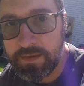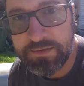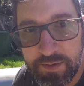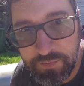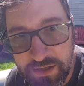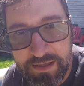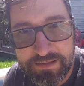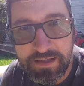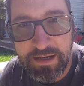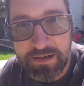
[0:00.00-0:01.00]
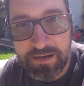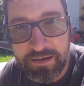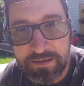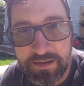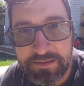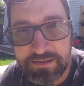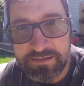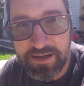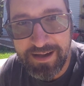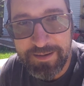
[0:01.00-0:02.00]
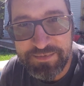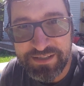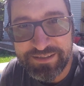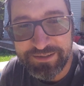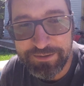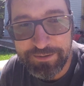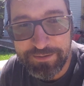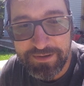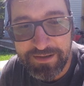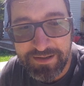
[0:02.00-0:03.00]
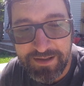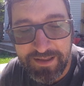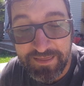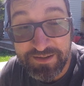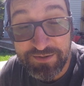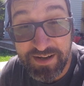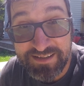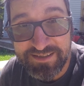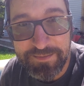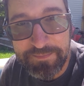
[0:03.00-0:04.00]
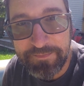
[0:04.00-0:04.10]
So I'm really excited because it's time to glue the transom,